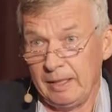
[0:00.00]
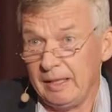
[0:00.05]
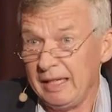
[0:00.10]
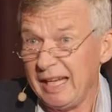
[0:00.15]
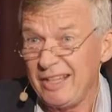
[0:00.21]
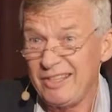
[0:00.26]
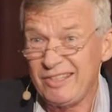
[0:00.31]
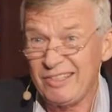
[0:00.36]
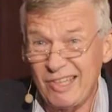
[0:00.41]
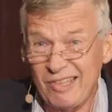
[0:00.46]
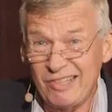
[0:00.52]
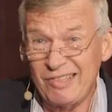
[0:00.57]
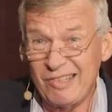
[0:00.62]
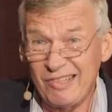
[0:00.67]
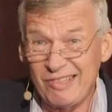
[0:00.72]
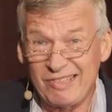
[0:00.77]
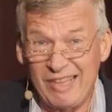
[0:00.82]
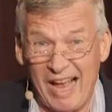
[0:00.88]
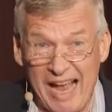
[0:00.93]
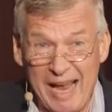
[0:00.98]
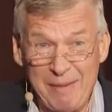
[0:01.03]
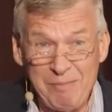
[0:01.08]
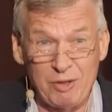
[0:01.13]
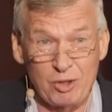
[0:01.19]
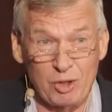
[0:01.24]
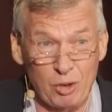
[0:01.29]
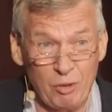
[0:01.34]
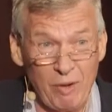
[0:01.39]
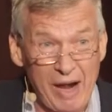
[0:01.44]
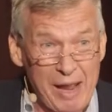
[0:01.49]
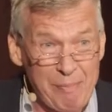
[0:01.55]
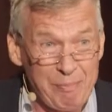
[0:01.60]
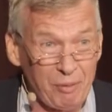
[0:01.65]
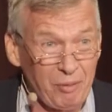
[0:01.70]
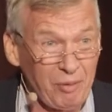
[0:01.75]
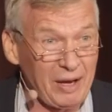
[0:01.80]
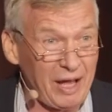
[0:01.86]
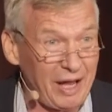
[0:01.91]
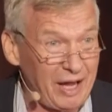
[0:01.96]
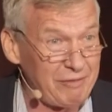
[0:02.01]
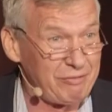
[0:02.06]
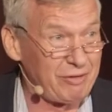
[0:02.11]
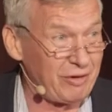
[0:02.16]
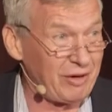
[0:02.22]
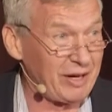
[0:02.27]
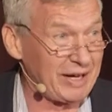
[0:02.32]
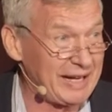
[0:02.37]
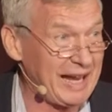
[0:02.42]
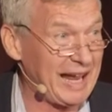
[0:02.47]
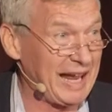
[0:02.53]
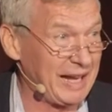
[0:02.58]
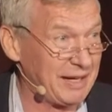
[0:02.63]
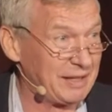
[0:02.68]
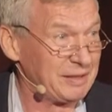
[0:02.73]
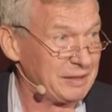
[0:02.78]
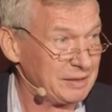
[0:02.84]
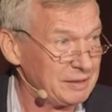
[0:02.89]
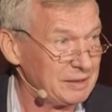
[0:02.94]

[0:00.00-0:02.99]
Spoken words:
It's just the same crap all over again.